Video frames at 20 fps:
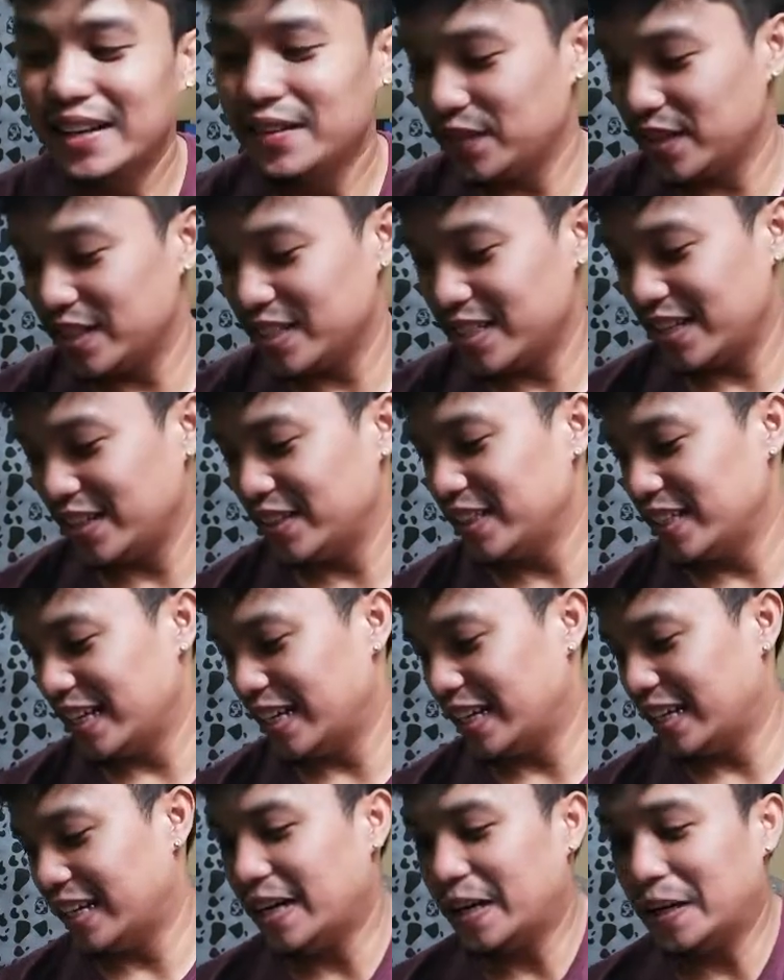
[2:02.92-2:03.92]
basta yun
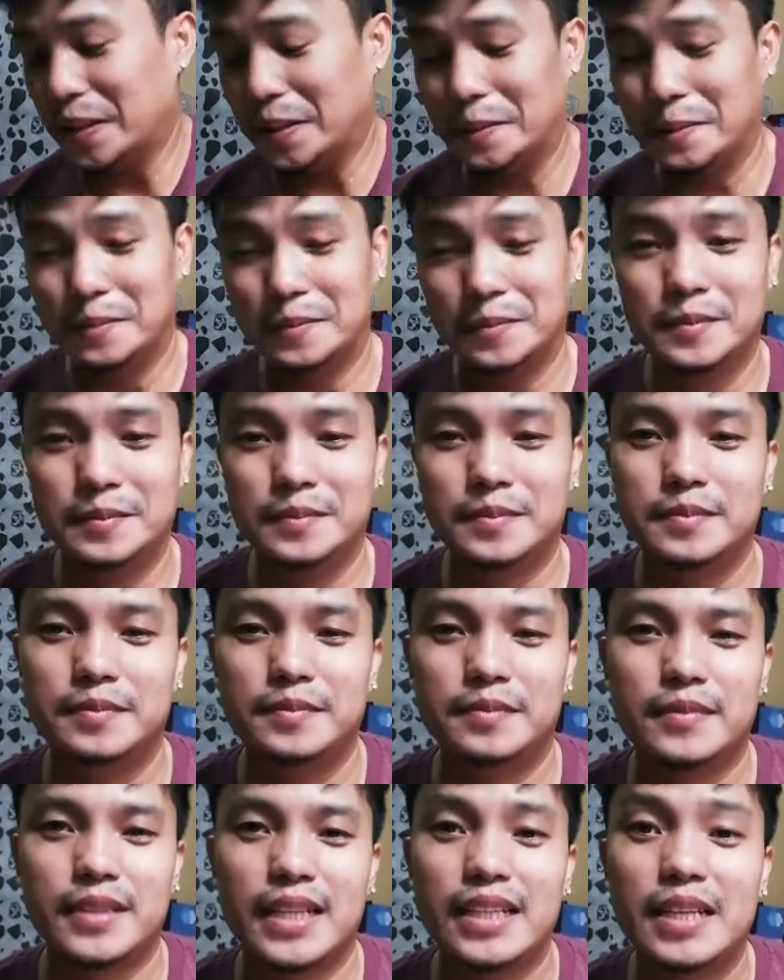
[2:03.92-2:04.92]
na,
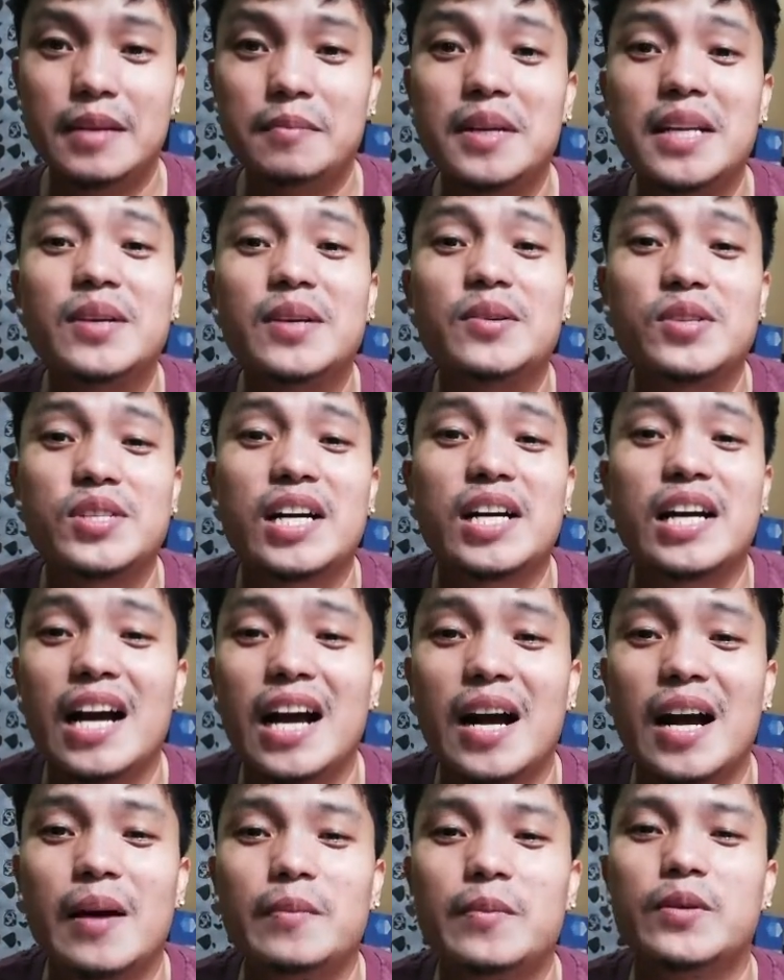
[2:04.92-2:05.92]
nabili ko siya
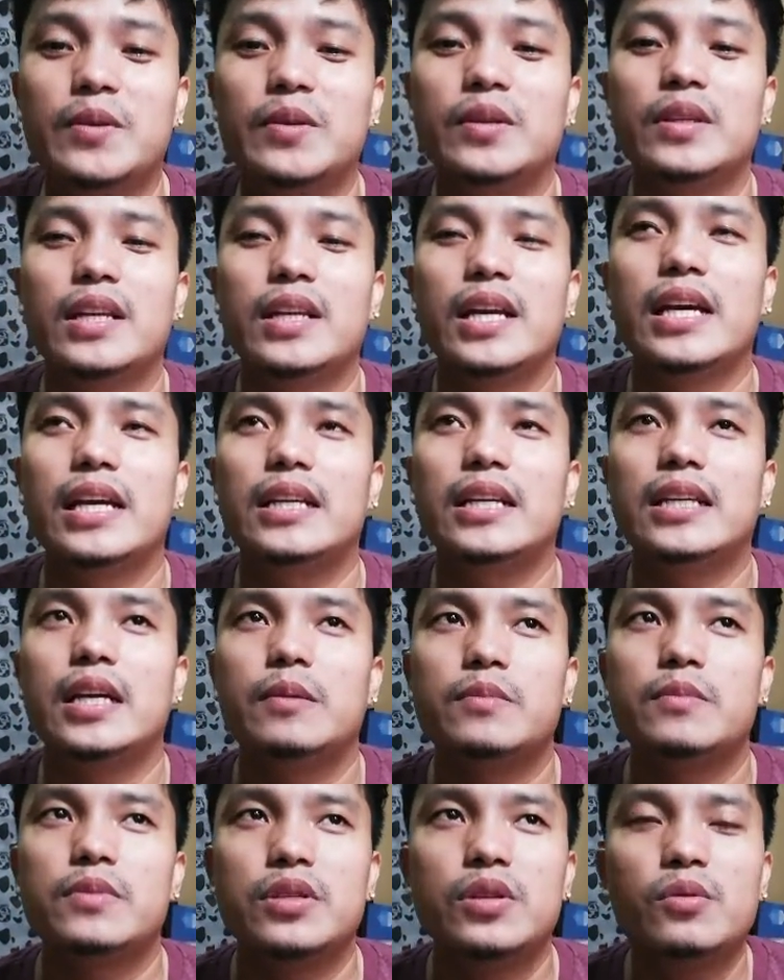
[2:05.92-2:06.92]
kahapon. And
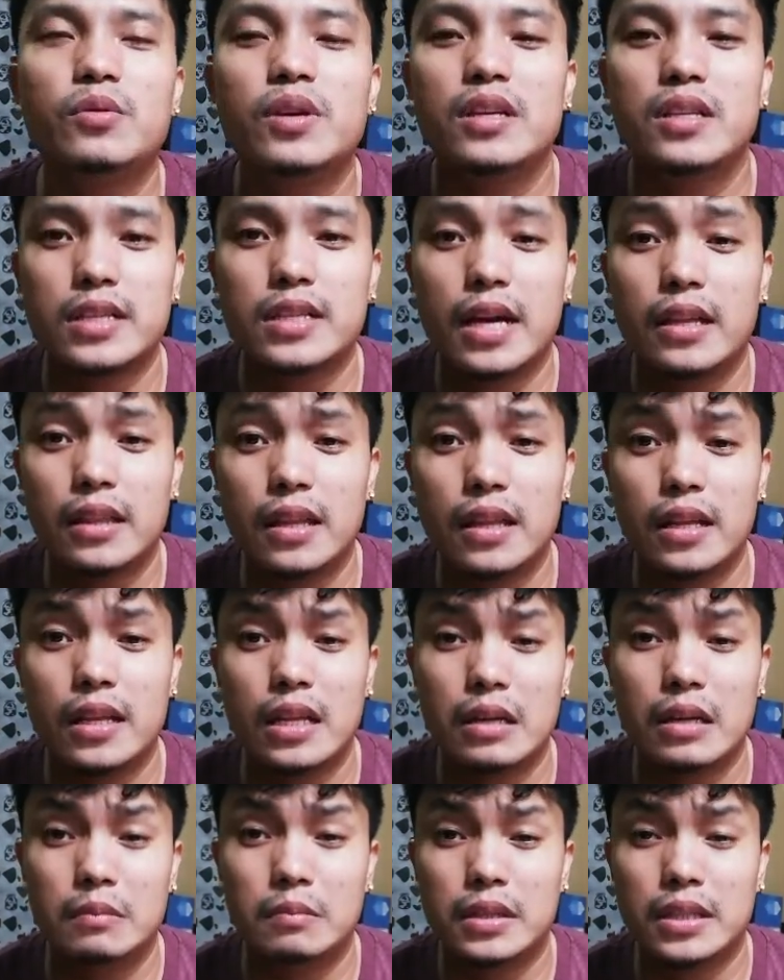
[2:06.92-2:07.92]
I'm so excited
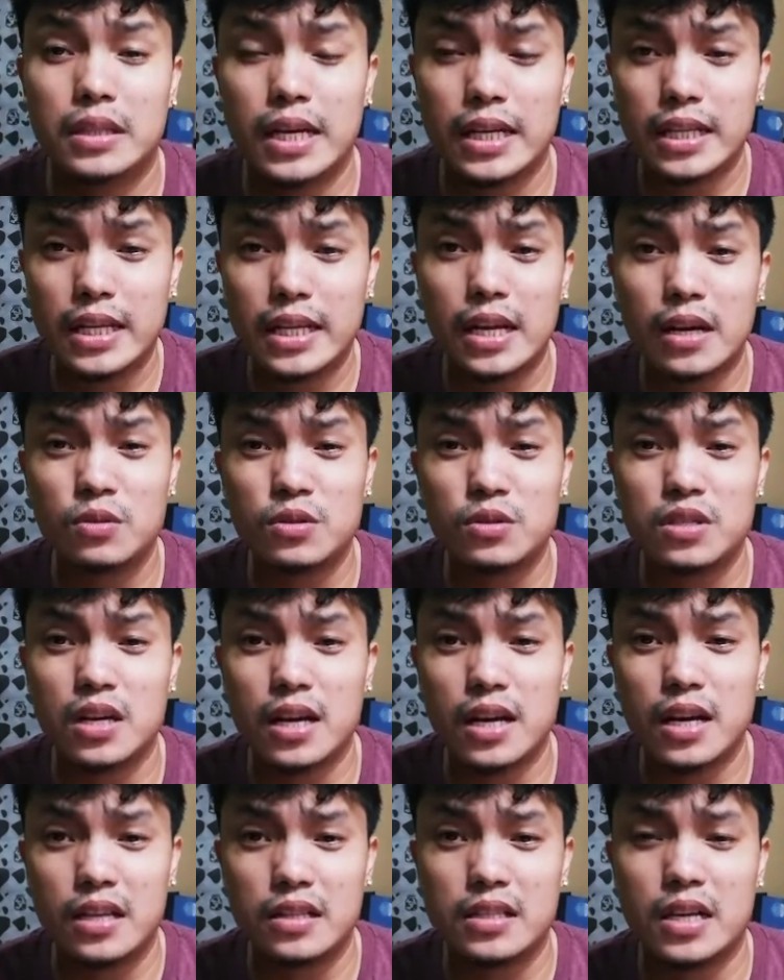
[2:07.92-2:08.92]
na magdadala ko siya
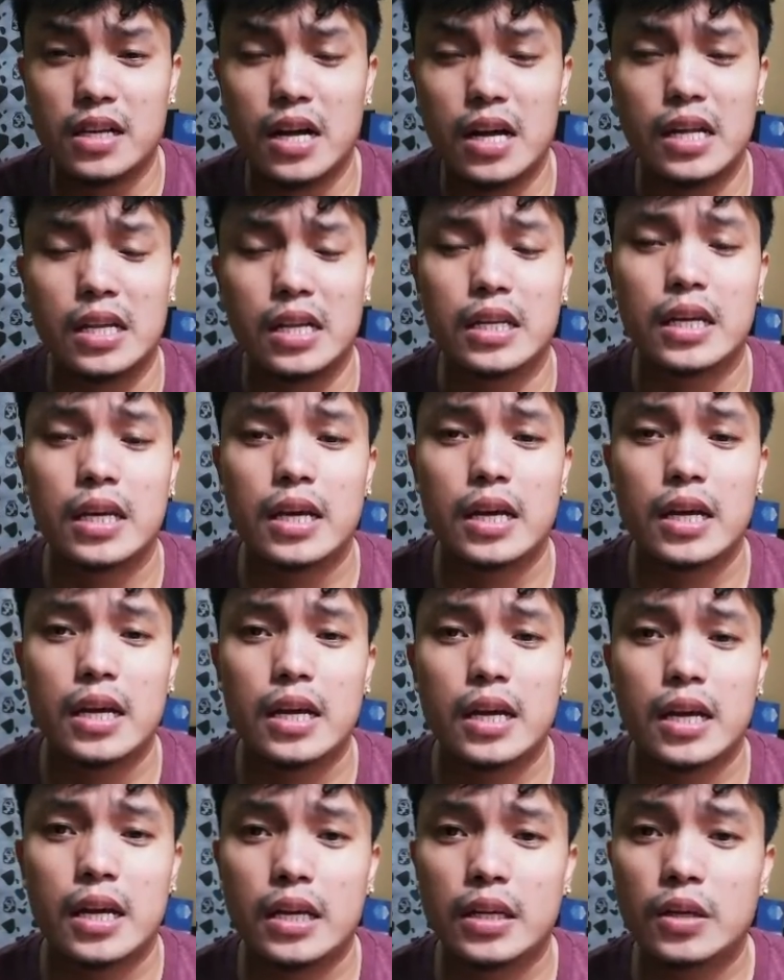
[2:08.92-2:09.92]
kahit saan.
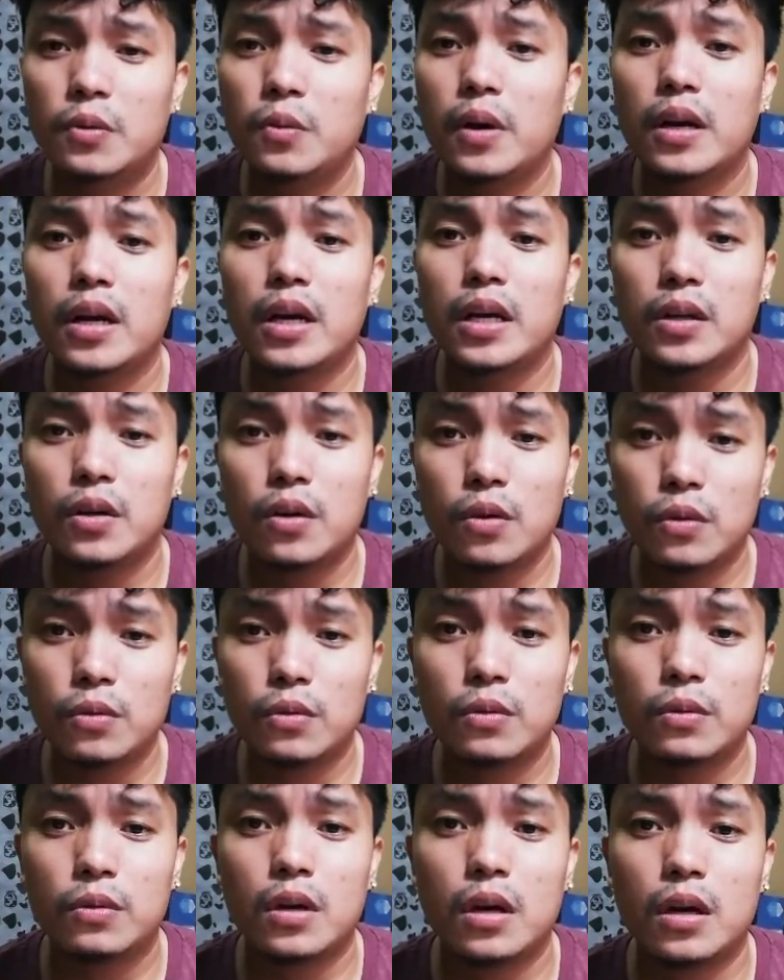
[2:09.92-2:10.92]
Anywhere I go,
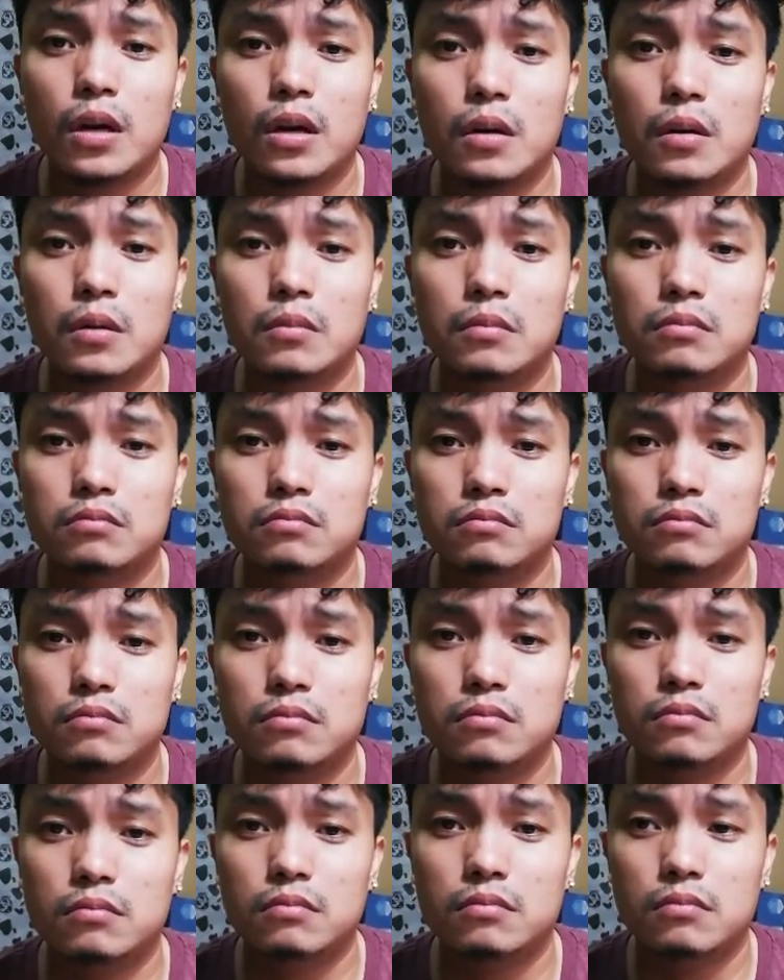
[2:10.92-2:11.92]

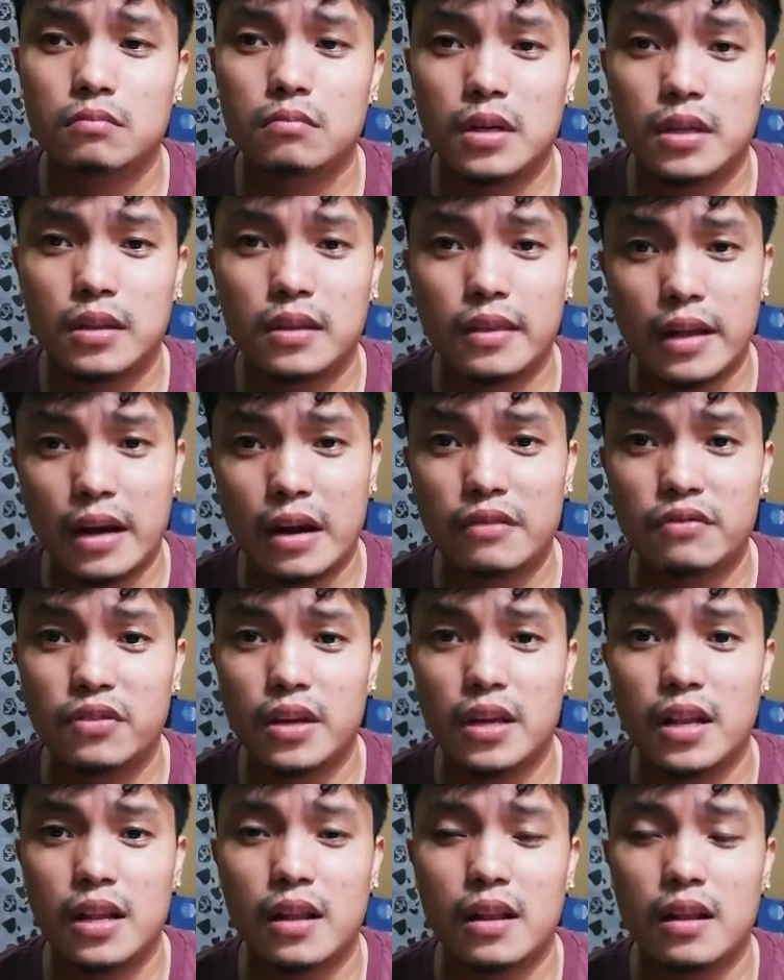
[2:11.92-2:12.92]

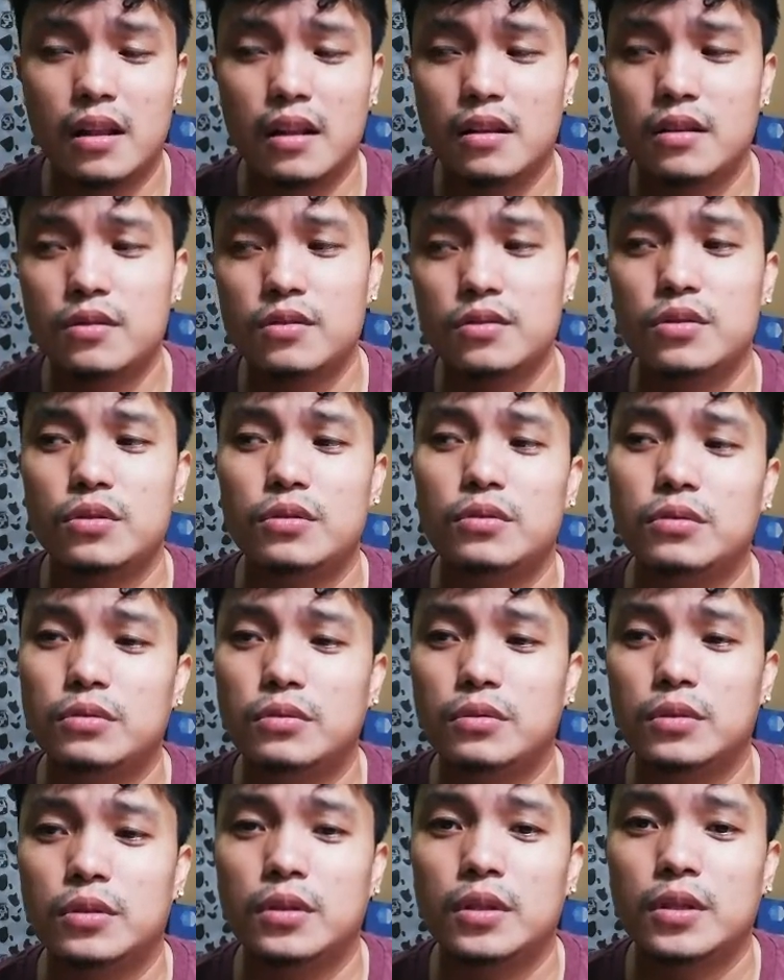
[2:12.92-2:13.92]
mag-travel. So,
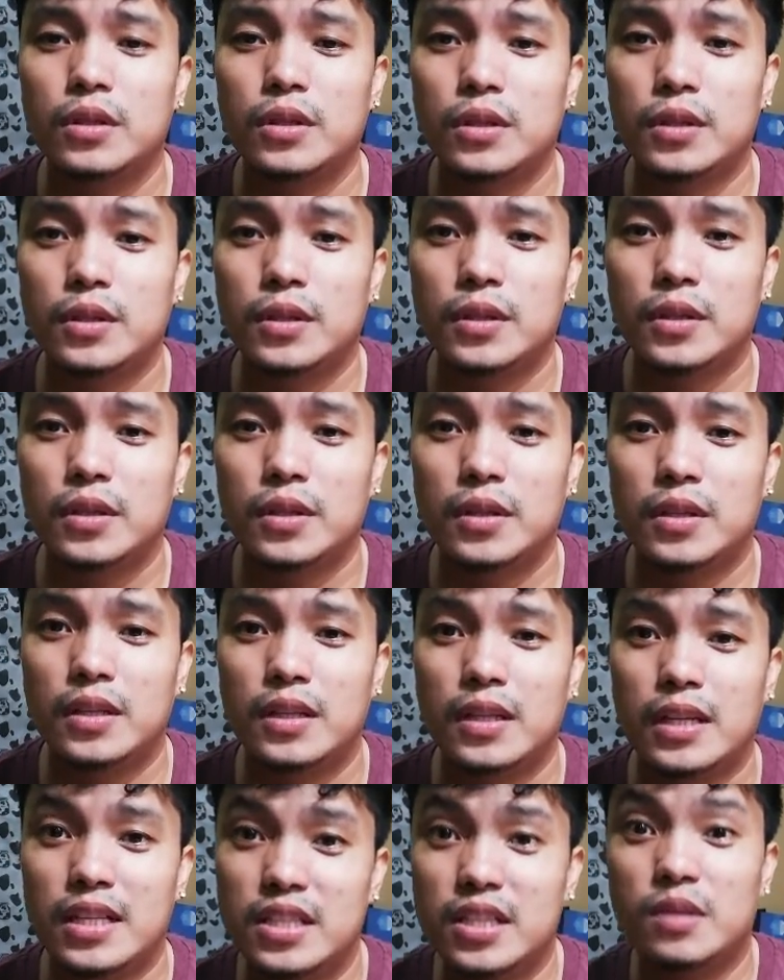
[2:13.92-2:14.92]

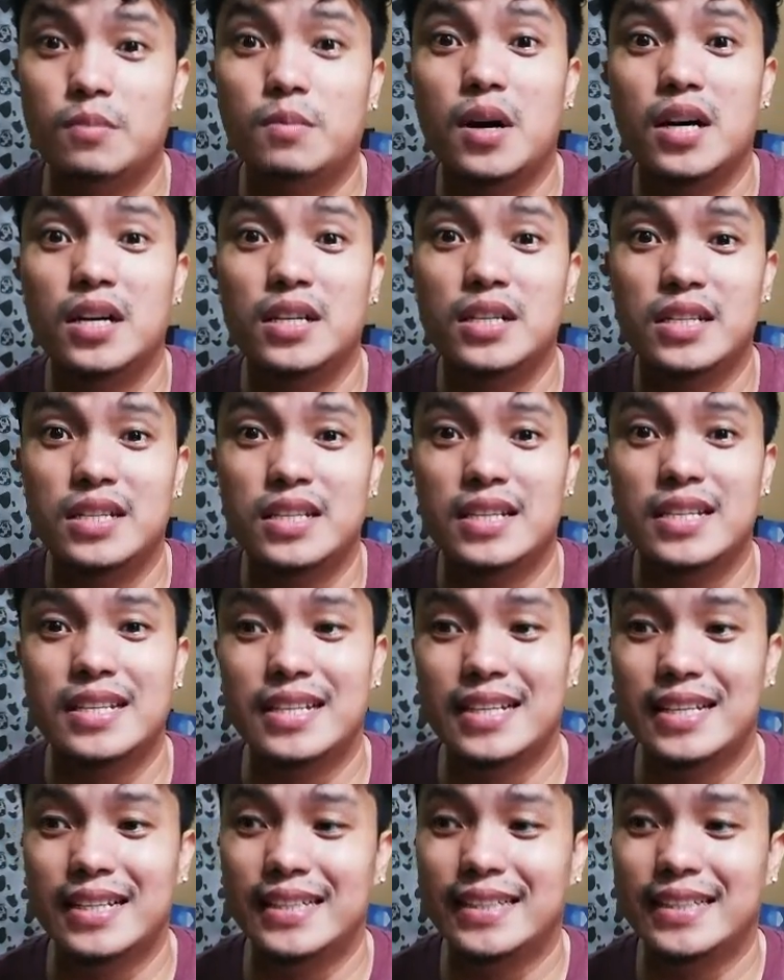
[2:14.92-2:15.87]
let's unbox.